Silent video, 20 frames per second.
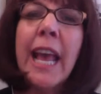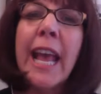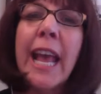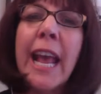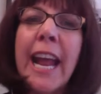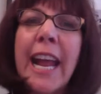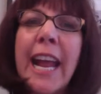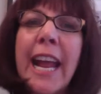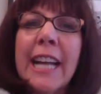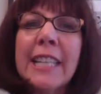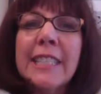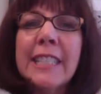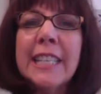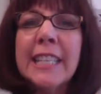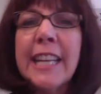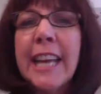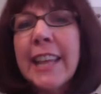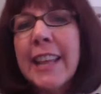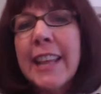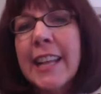and
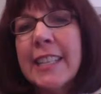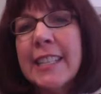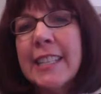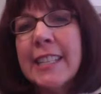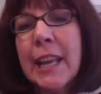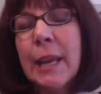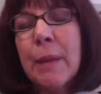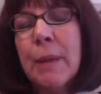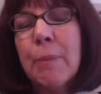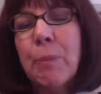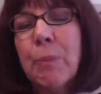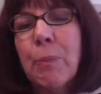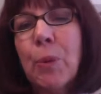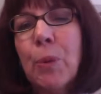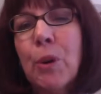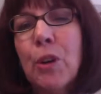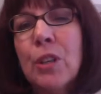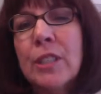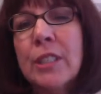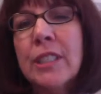today that same
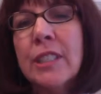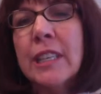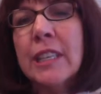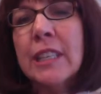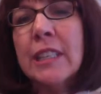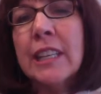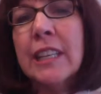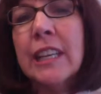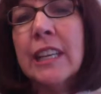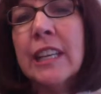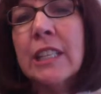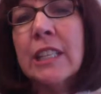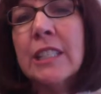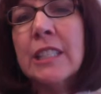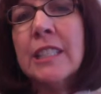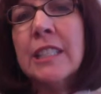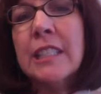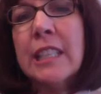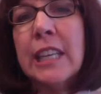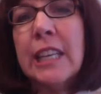person is
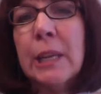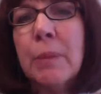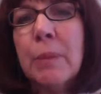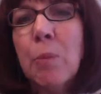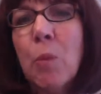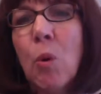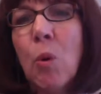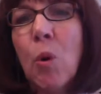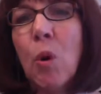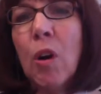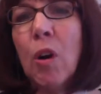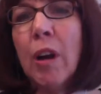seen more